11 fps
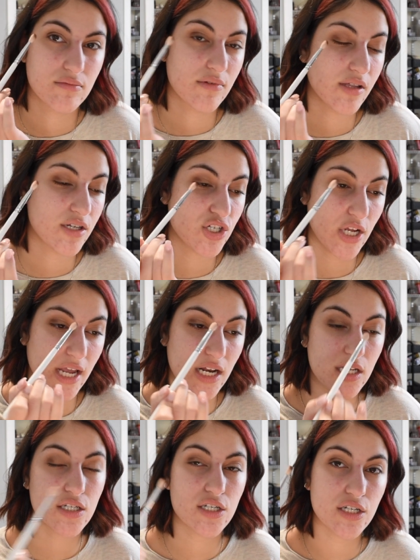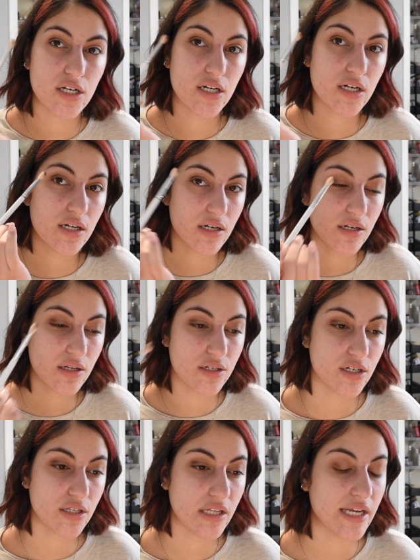the shade into your
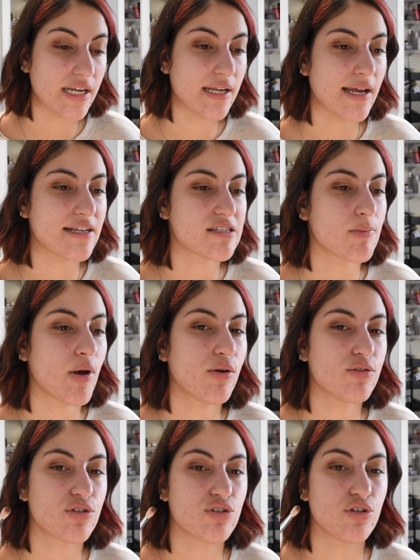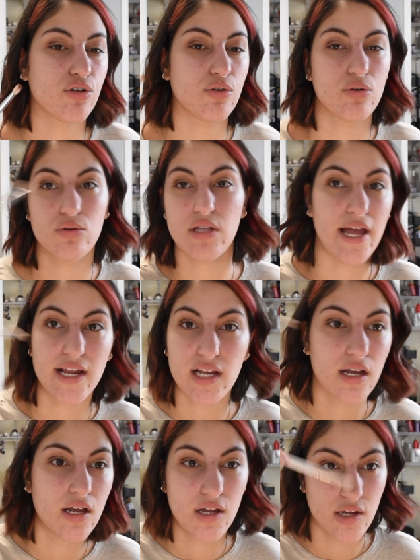lid as opposed to like
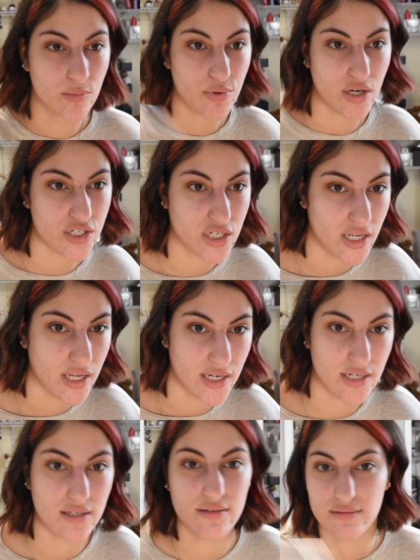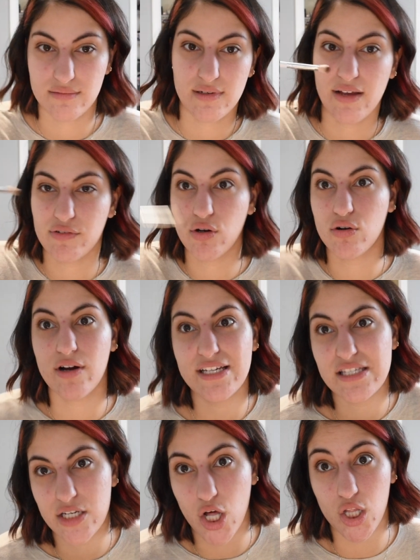brush it and have it go
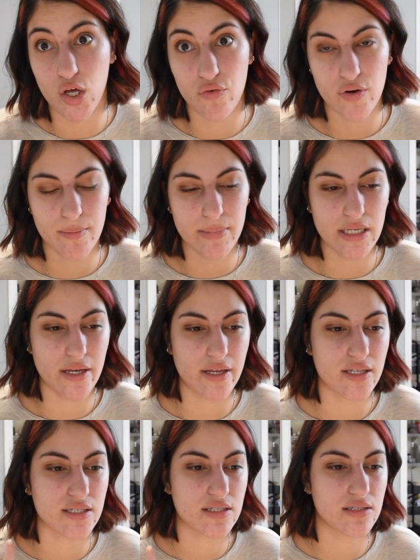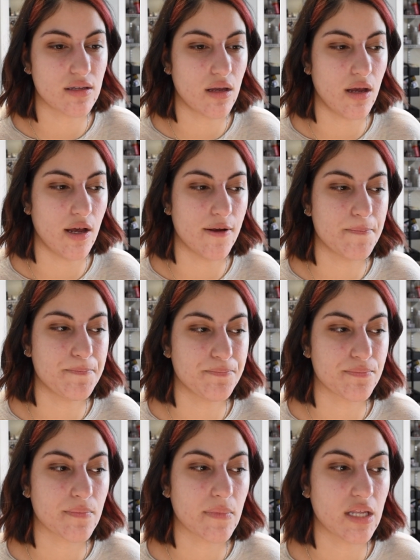crazy all over, because
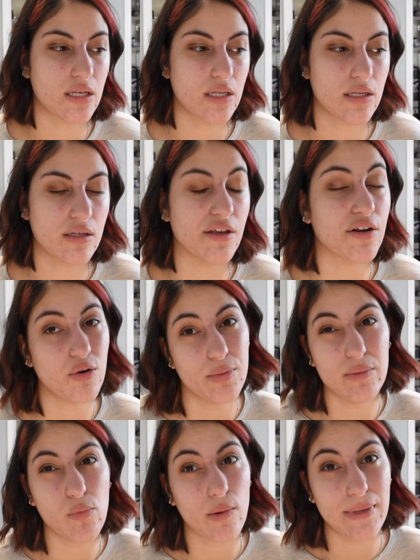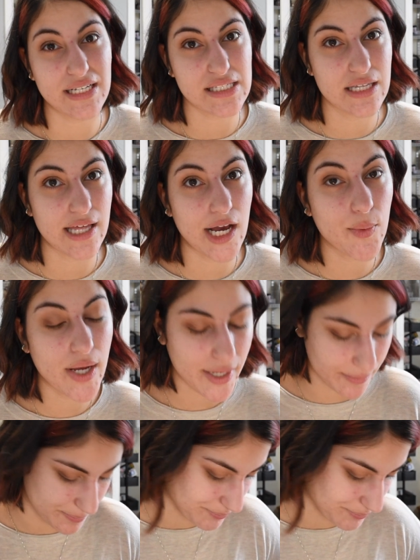it'll be more messy that way.